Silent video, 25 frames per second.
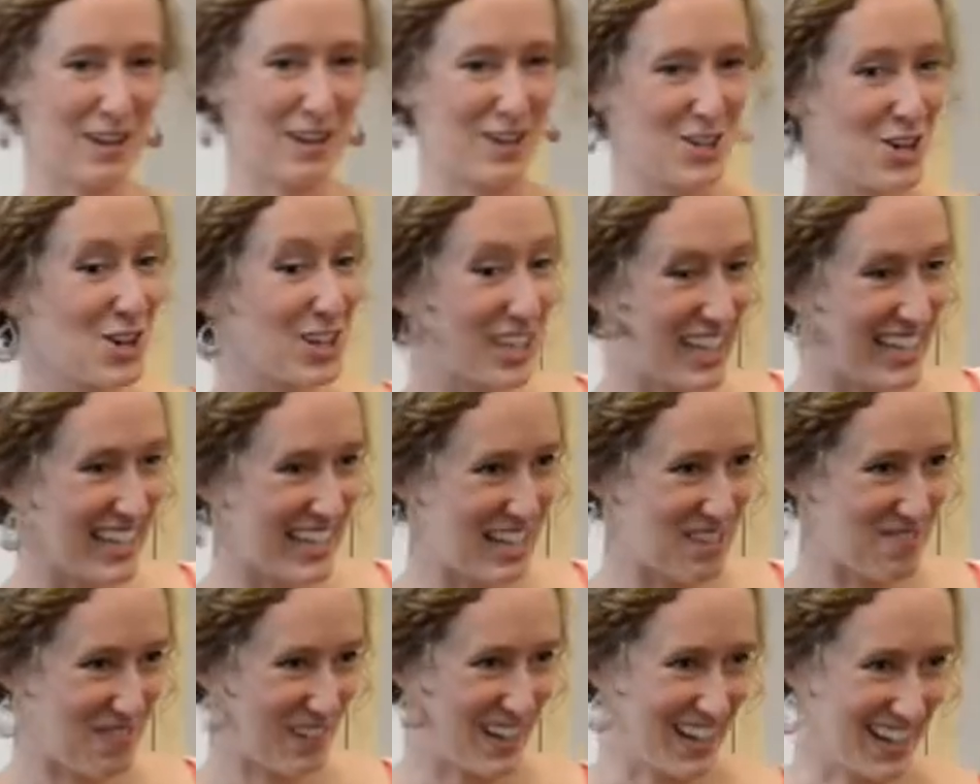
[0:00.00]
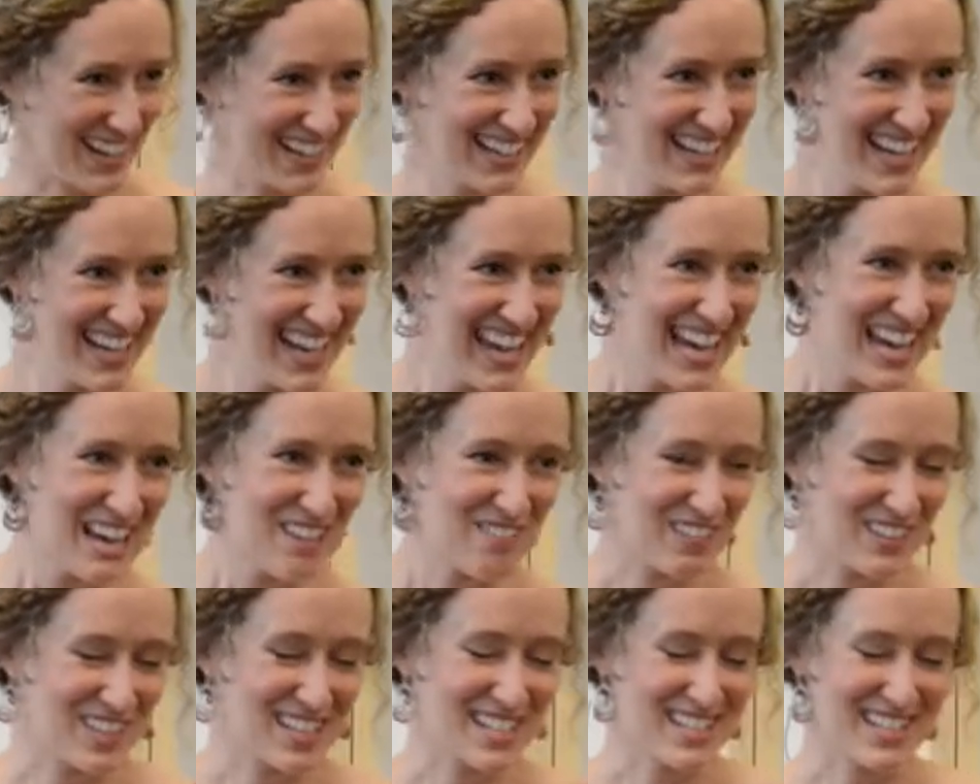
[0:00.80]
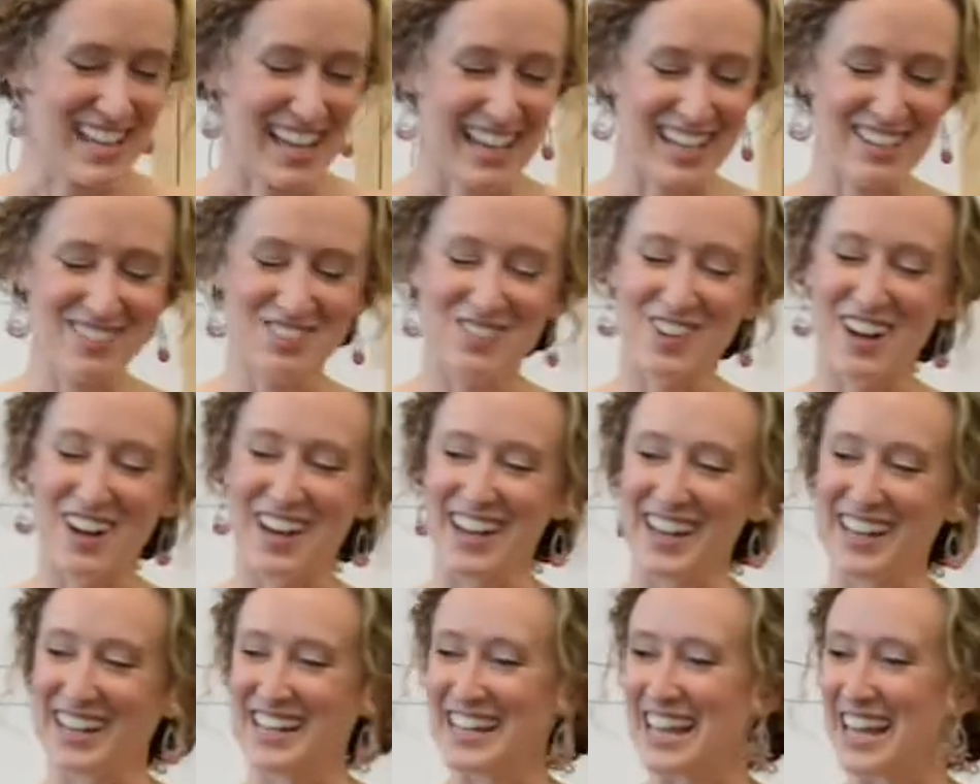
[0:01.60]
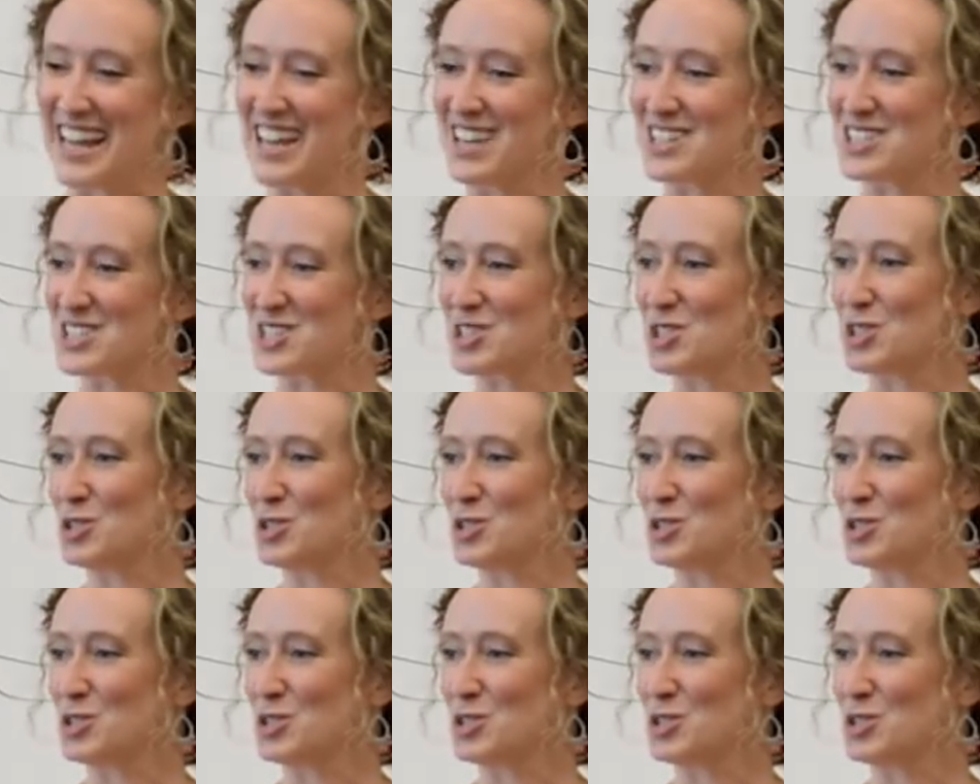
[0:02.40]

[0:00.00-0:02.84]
cooking up here, but the second one is